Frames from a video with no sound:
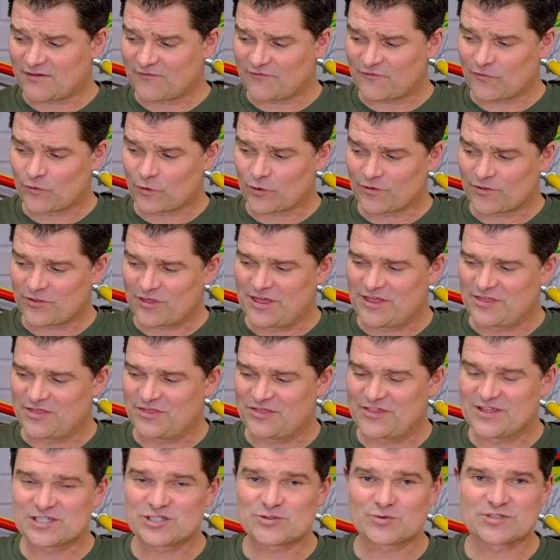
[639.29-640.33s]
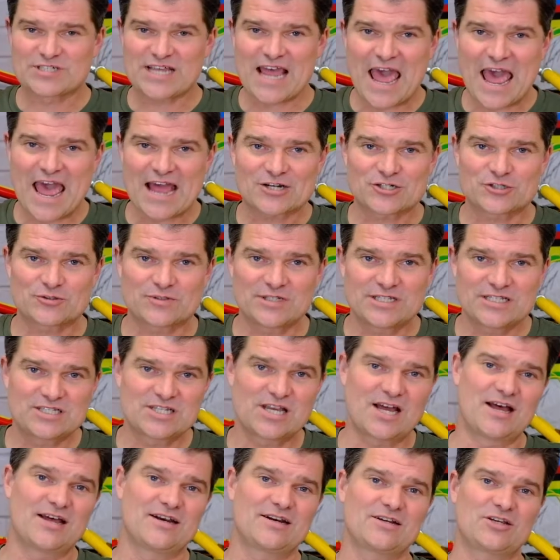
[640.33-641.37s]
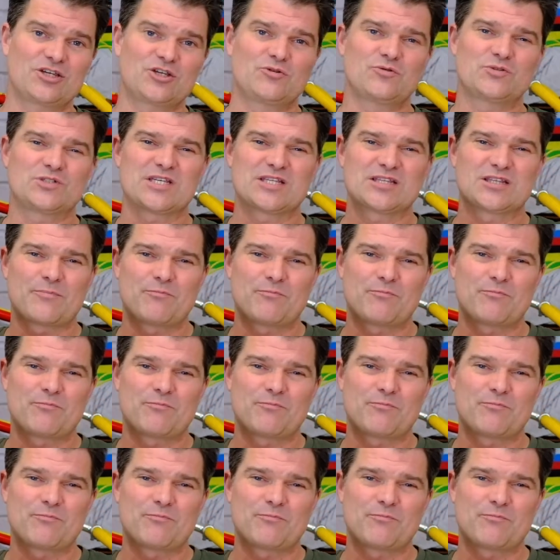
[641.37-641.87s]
for this was actually done using